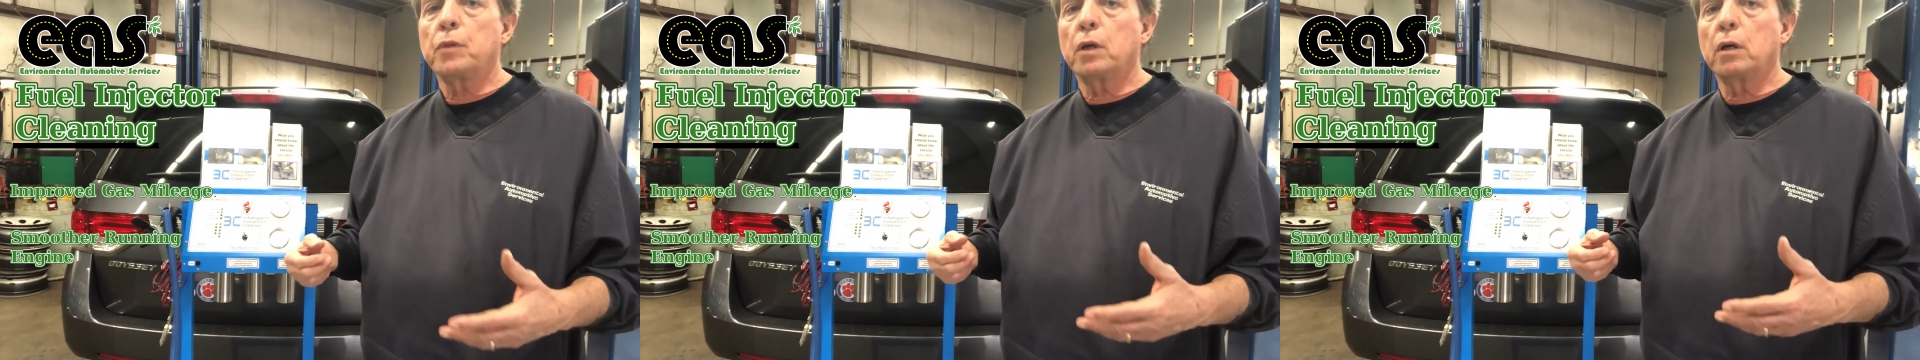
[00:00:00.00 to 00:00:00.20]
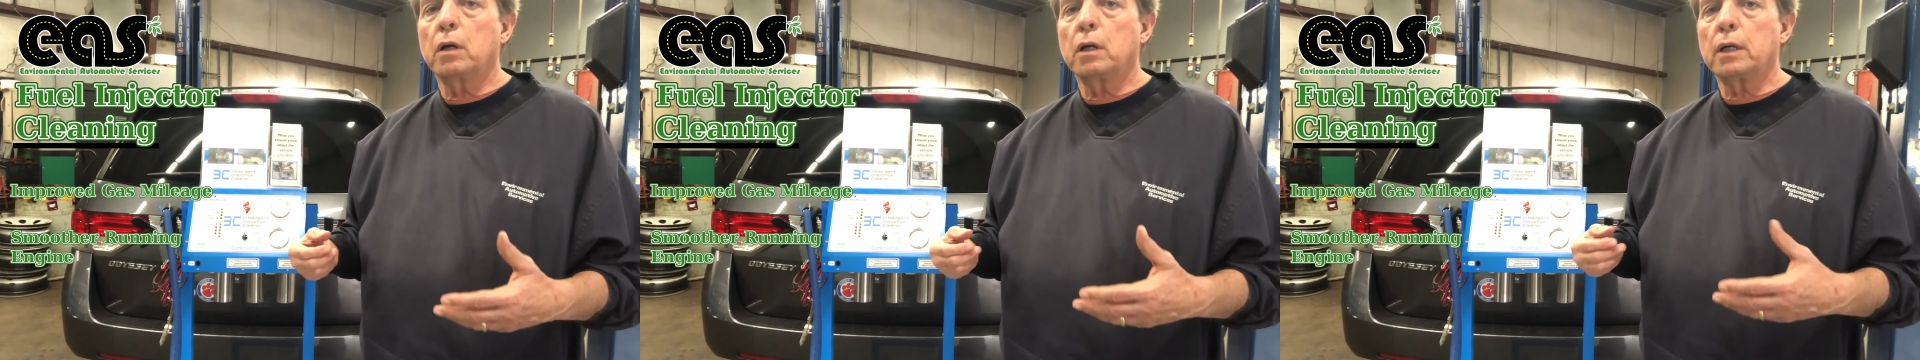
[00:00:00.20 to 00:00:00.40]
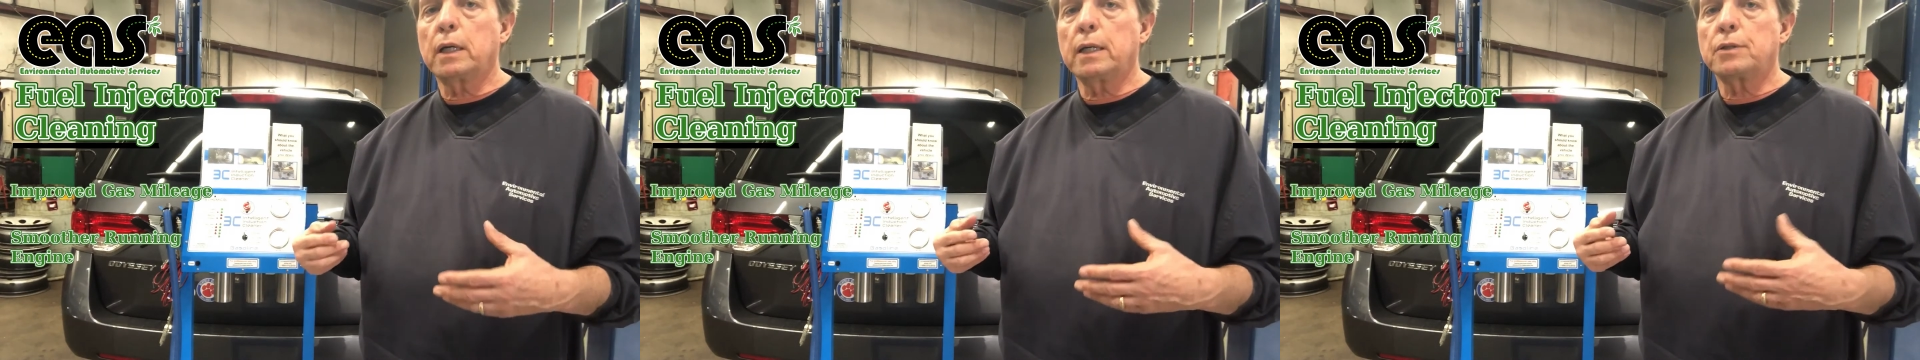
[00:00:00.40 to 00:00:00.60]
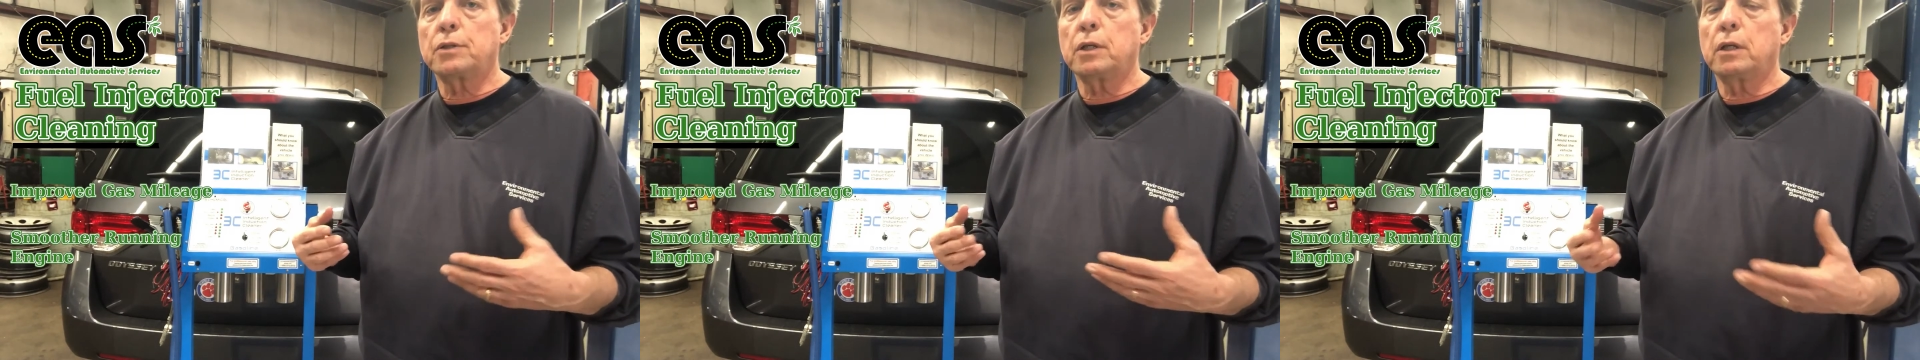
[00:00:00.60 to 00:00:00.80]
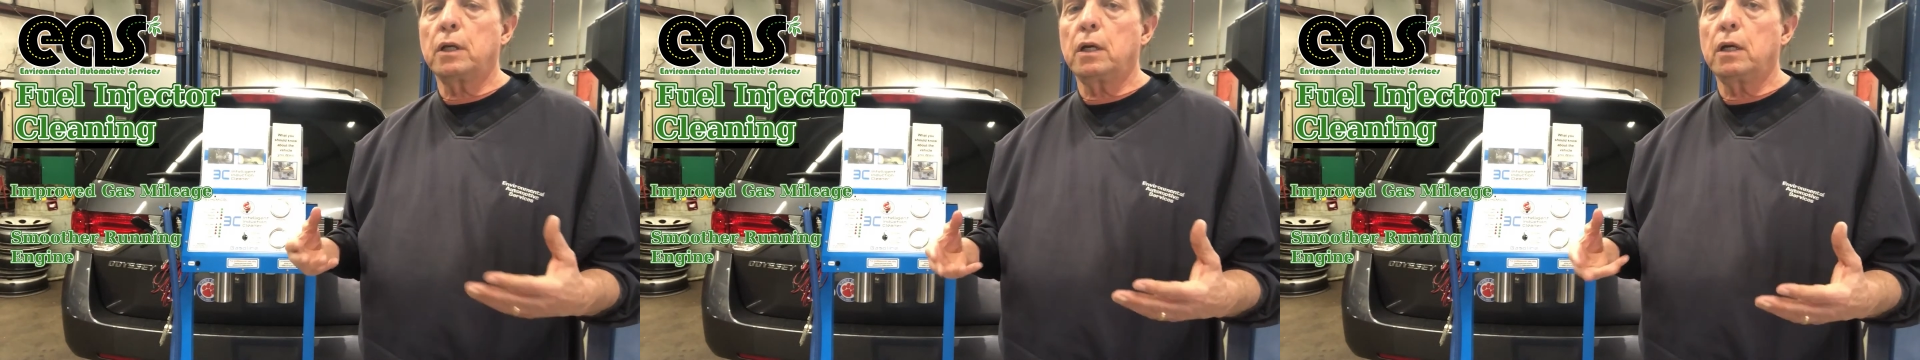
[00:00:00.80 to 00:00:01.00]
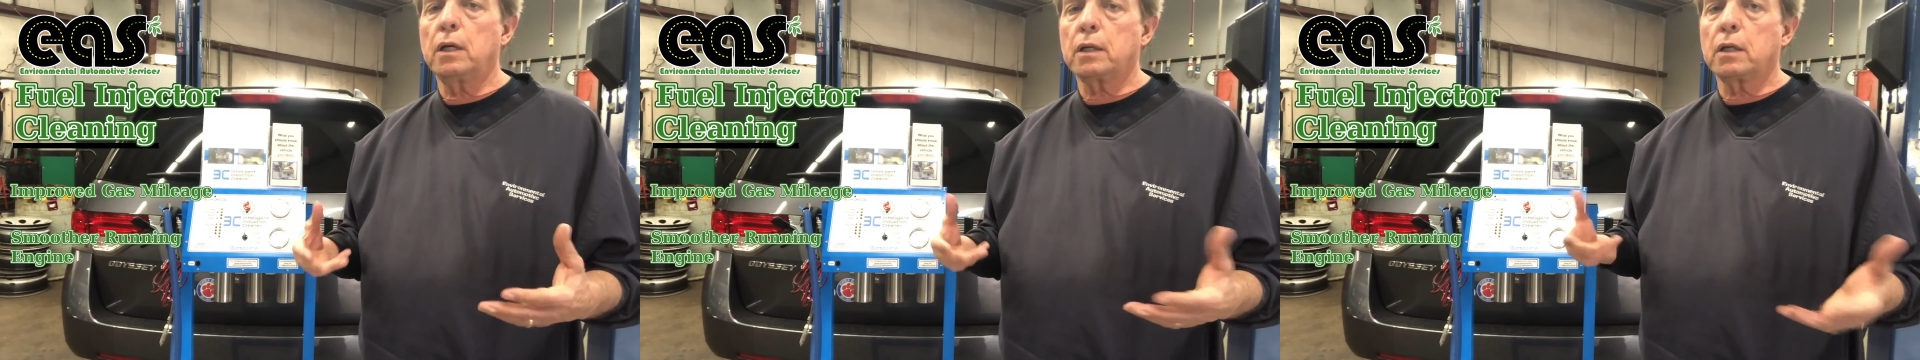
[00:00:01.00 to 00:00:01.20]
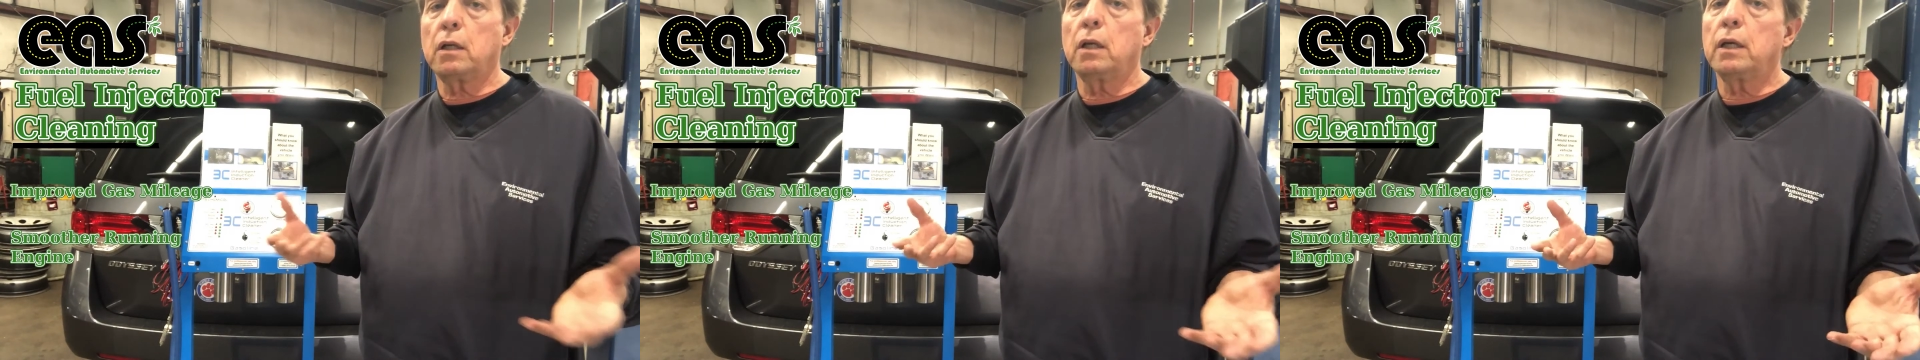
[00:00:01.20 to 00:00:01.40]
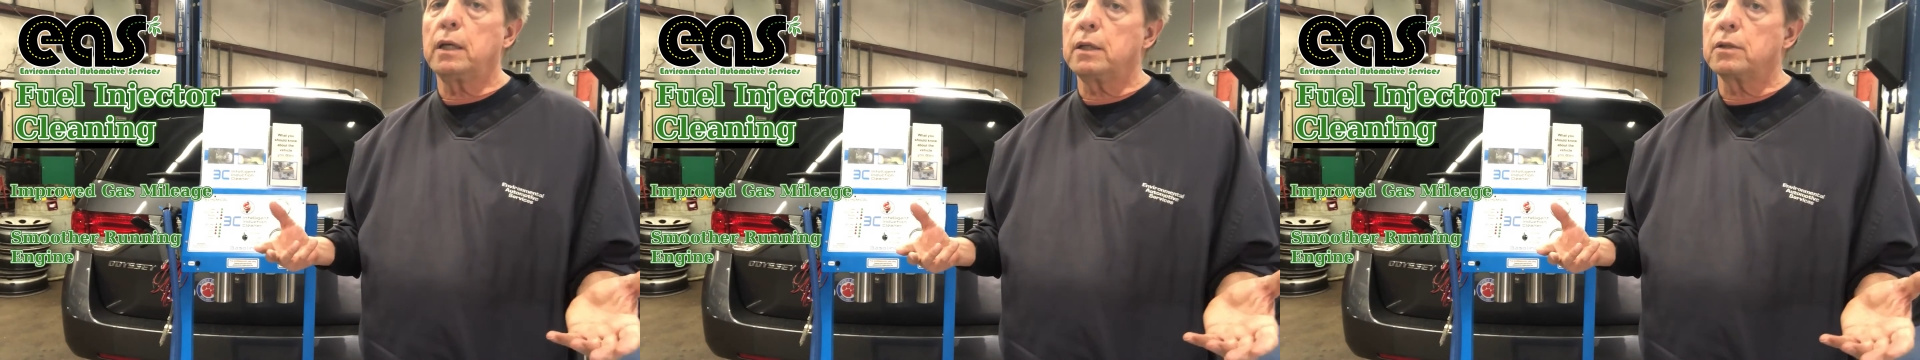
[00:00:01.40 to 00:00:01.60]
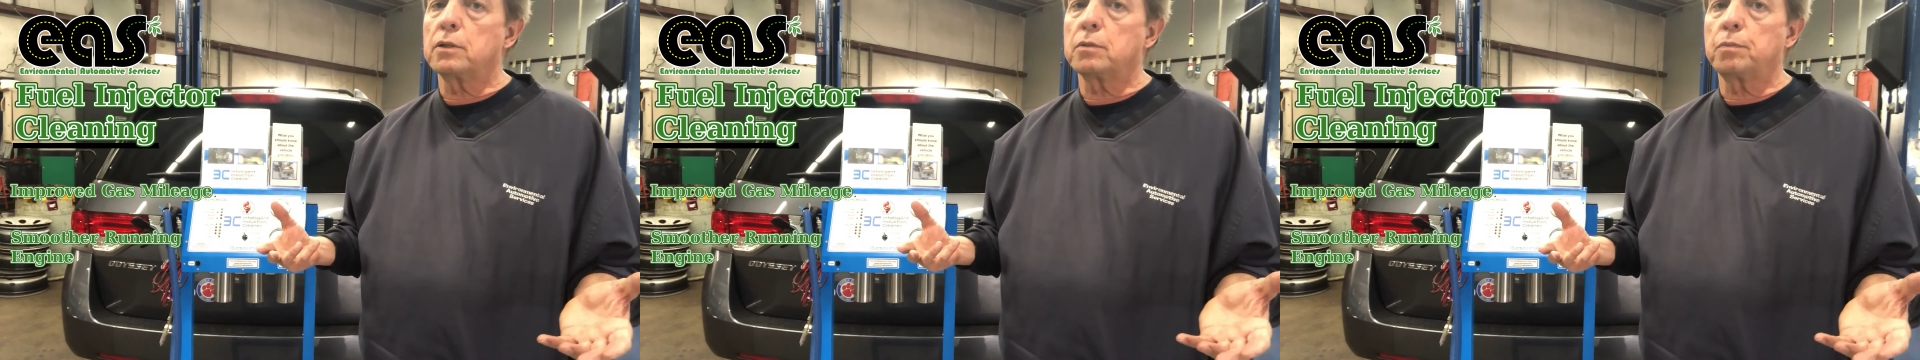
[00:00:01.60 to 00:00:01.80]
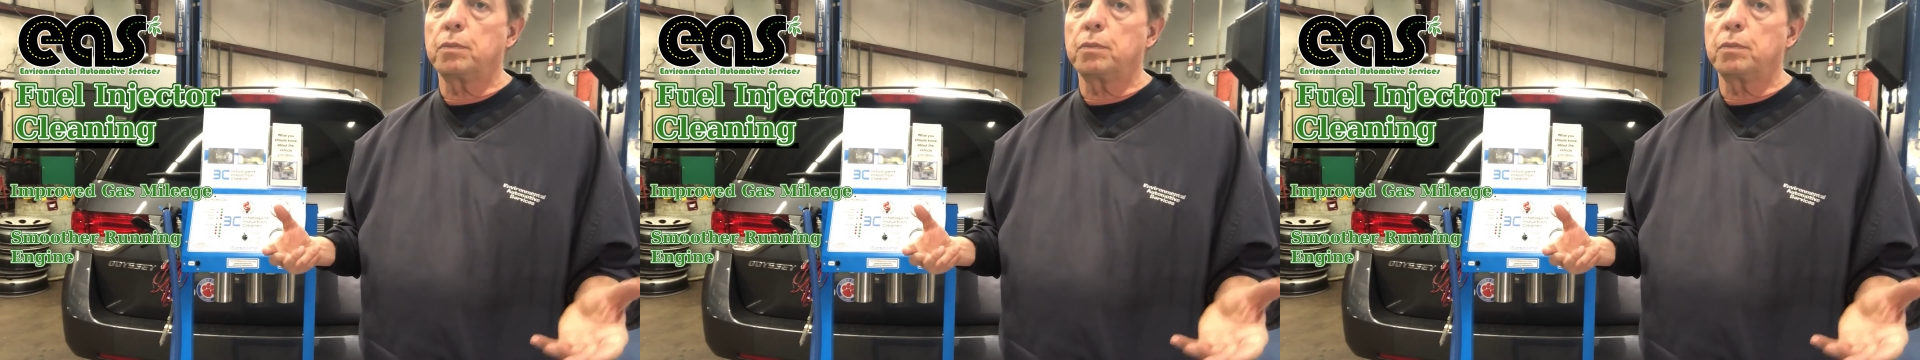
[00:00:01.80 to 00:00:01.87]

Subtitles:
It gets in there, it cleans,